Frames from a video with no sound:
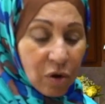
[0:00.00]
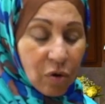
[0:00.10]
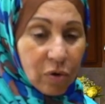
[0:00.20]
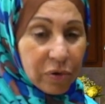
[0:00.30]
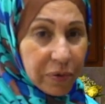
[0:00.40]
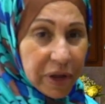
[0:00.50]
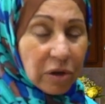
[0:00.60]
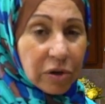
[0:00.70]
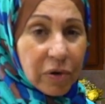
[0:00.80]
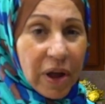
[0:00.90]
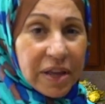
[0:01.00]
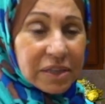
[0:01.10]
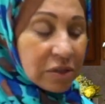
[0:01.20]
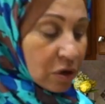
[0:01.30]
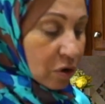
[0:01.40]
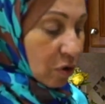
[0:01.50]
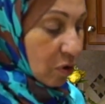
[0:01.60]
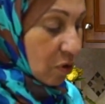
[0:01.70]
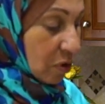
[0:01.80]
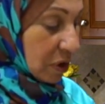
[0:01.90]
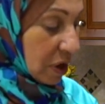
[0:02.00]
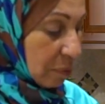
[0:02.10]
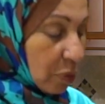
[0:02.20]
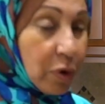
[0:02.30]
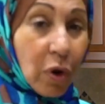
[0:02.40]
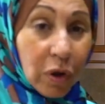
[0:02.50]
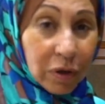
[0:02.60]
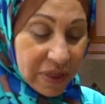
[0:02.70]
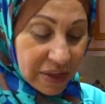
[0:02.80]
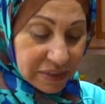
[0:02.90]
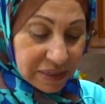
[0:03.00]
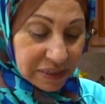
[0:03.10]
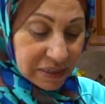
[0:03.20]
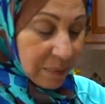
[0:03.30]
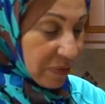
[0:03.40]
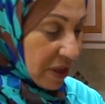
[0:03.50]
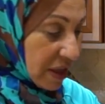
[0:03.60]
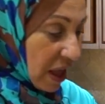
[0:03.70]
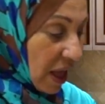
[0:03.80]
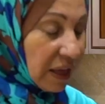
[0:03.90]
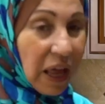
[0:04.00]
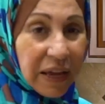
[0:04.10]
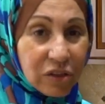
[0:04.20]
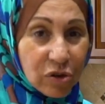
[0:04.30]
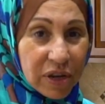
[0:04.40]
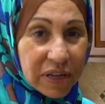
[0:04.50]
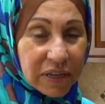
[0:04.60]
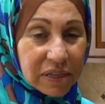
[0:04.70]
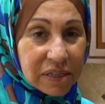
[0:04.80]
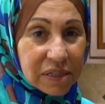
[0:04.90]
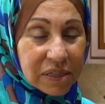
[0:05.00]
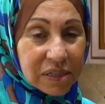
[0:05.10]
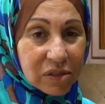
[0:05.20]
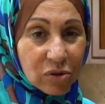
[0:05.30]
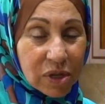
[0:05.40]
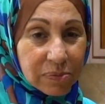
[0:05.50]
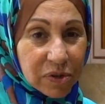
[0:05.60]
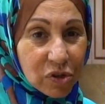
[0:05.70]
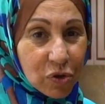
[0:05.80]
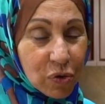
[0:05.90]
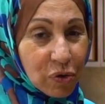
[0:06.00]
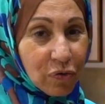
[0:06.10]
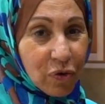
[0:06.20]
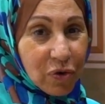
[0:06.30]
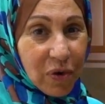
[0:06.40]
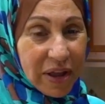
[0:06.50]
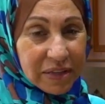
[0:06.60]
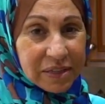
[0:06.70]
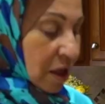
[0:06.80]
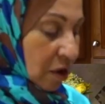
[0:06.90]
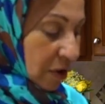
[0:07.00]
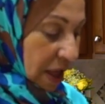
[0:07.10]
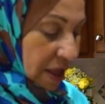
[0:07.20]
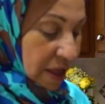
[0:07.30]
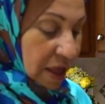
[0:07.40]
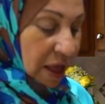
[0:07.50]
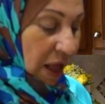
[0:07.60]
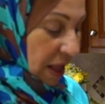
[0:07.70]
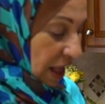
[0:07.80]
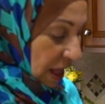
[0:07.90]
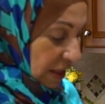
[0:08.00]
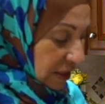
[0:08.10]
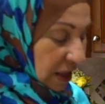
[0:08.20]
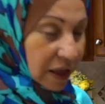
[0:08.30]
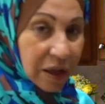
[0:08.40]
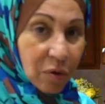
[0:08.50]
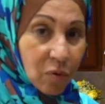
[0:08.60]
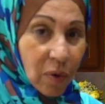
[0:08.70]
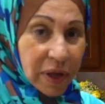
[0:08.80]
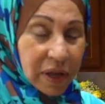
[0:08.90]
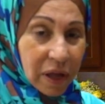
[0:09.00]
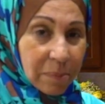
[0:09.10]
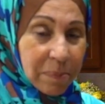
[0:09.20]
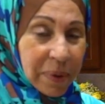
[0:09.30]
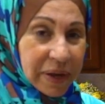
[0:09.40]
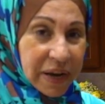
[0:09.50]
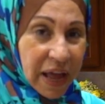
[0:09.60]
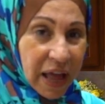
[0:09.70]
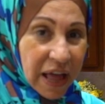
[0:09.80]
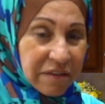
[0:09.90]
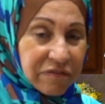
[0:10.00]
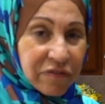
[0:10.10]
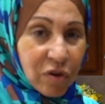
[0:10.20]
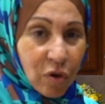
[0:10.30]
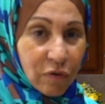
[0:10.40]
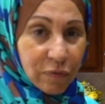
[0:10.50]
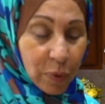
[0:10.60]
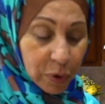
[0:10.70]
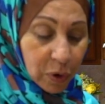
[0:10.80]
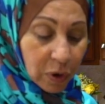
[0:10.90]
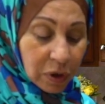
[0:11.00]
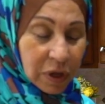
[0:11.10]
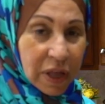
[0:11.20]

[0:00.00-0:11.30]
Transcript: or regular rice, or burgo. This is something I like to eat and it's to substitute for rice. Okay, I had 1.5 cups of burgo.